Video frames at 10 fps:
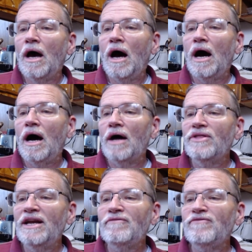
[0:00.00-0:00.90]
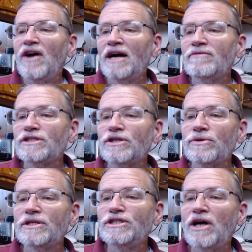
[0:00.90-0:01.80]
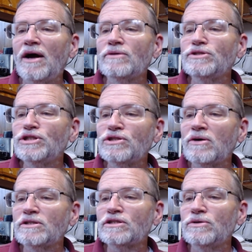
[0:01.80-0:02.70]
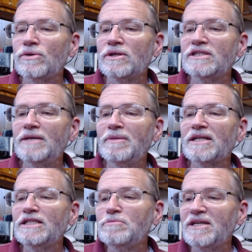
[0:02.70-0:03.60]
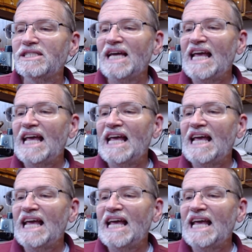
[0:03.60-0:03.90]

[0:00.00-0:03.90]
Uh, then at five or so, the child starts school and typically spends